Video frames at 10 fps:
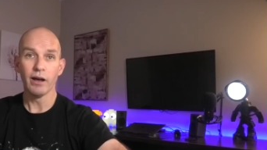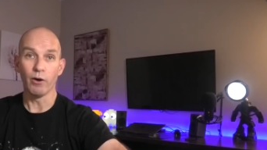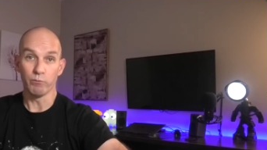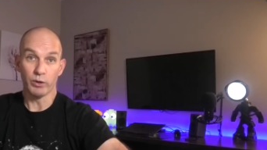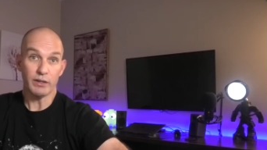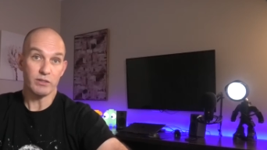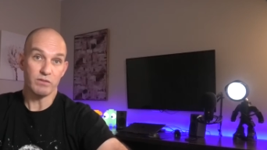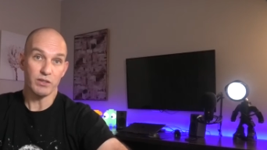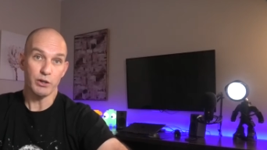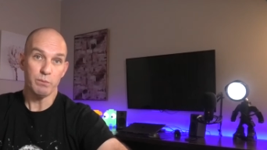on relative
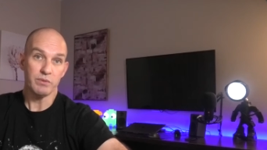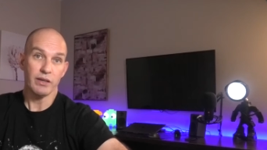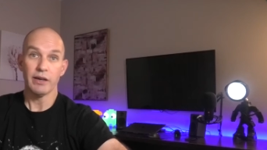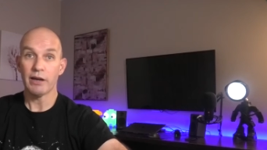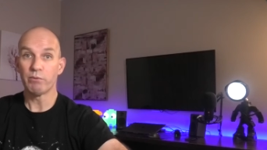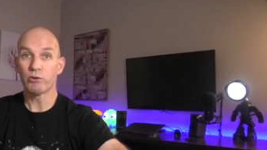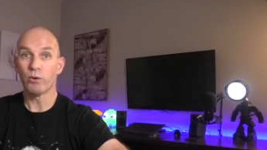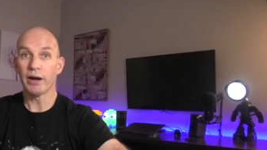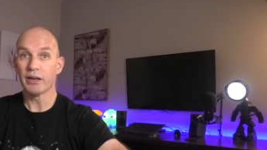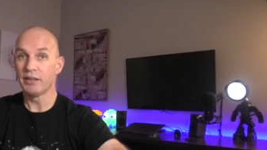terms and
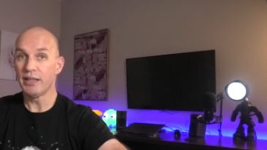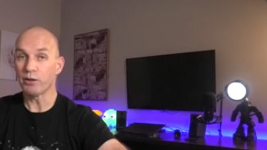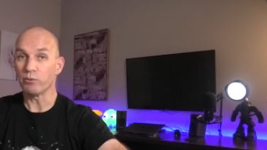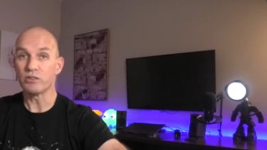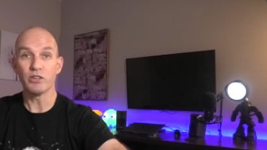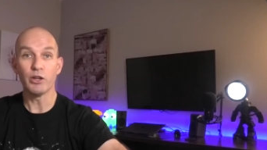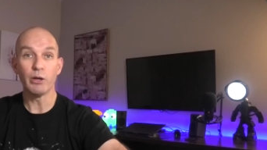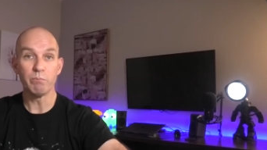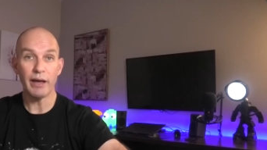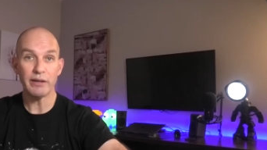require little to no
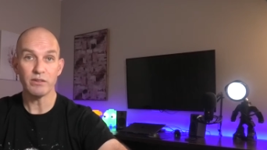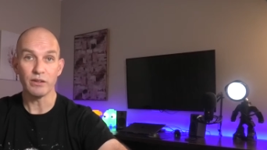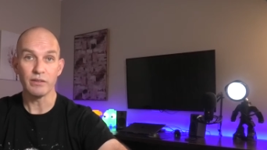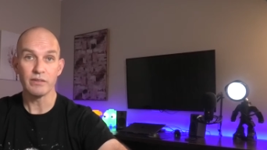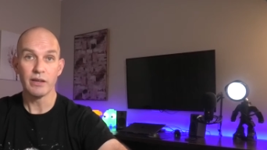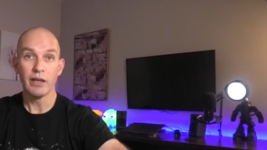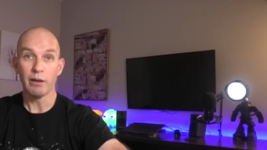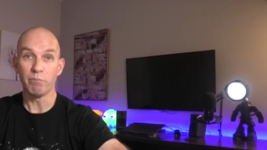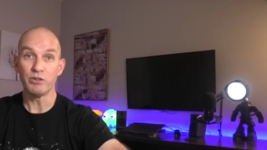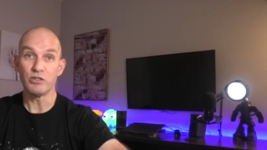maintenance
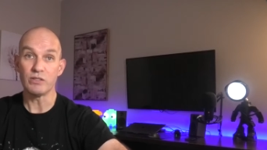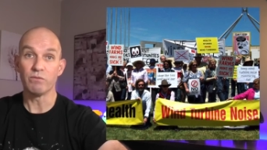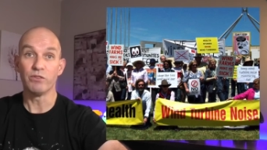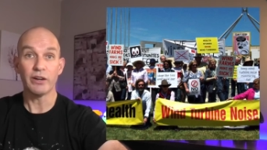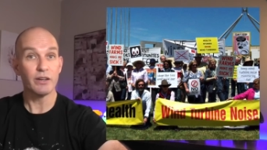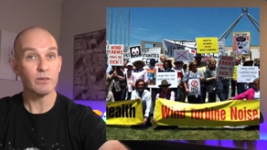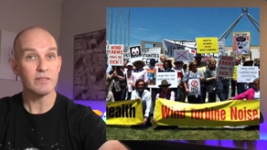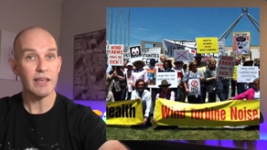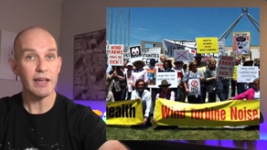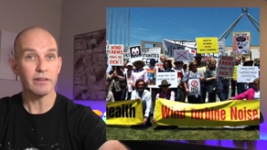and produce very little
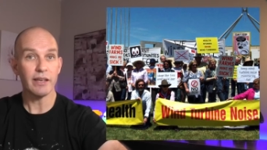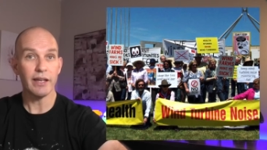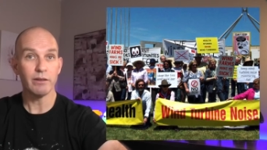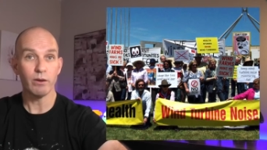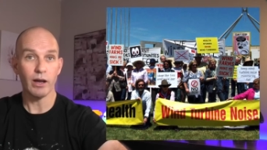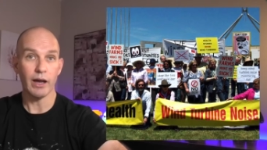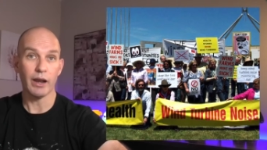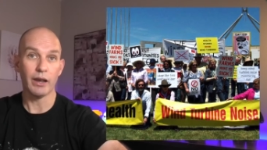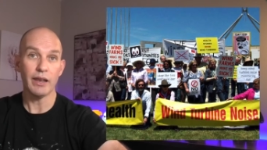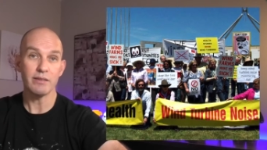sound and are
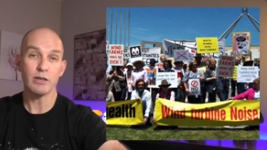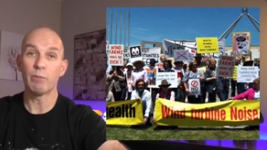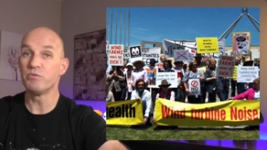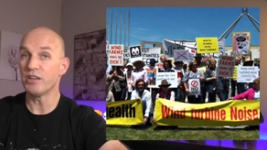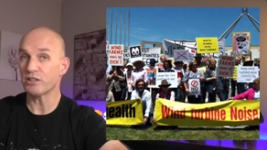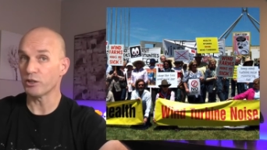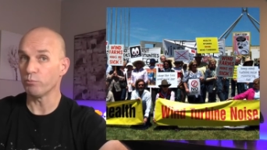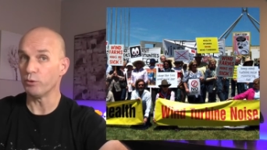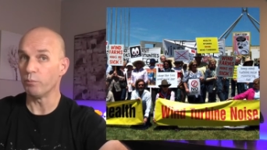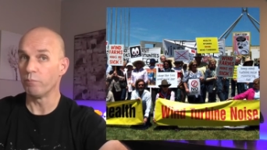less objectionable.